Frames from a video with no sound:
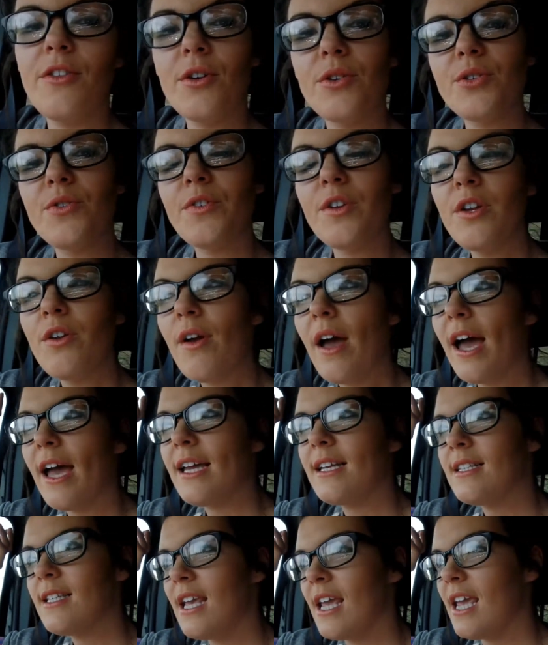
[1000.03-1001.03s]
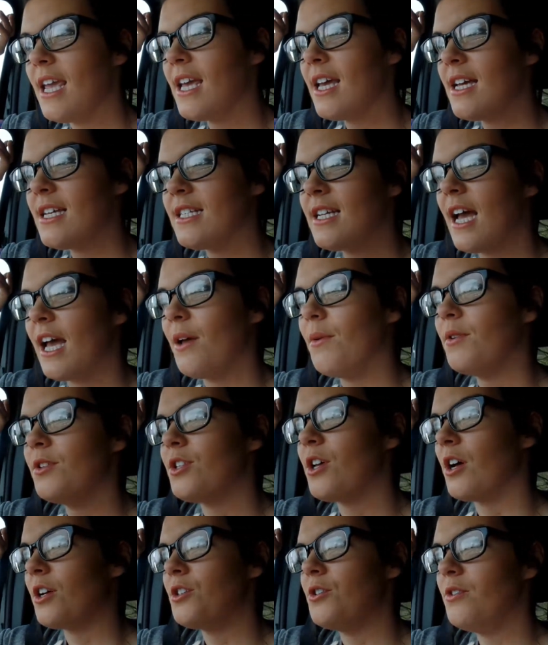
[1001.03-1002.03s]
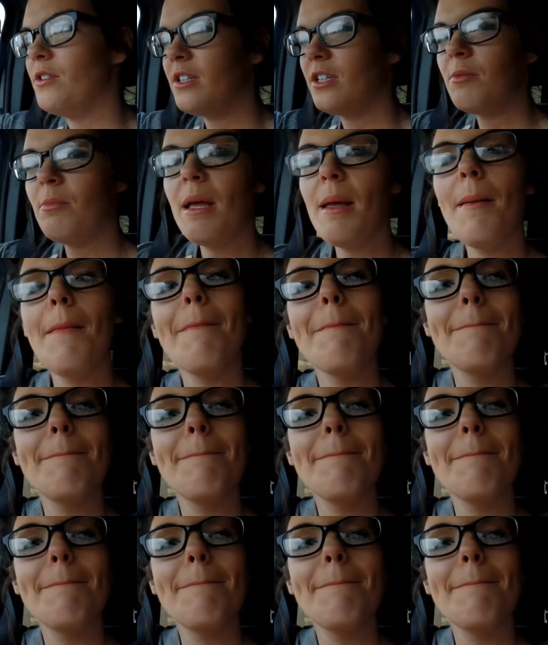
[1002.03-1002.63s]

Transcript: those for you guys, and I will talk to you in a little bit